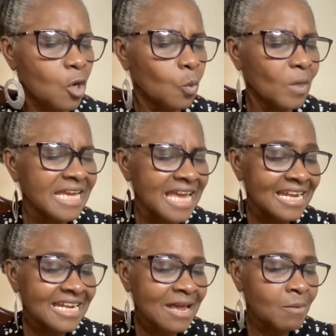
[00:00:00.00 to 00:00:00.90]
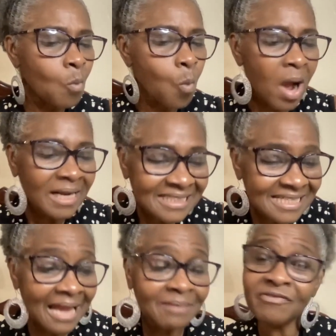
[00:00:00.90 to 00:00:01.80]
We get them one
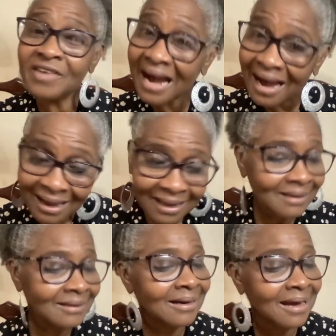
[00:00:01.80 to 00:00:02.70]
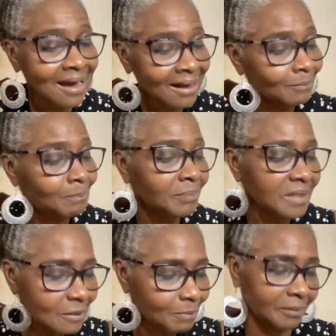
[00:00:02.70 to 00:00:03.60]
time for all the God
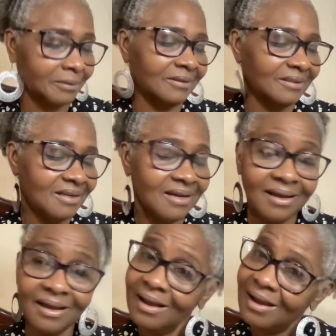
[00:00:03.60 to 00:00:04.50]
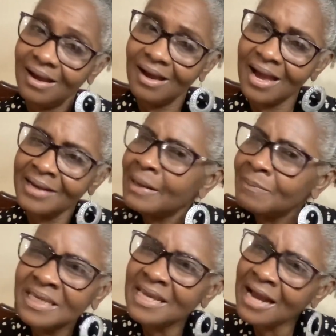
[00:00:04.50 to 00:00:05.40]
people. And them
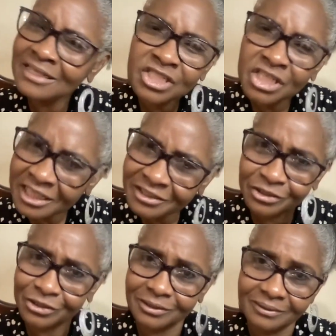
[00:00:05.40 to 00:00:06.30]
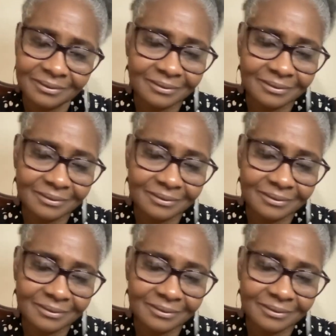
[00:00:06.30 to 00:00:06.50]
can't change.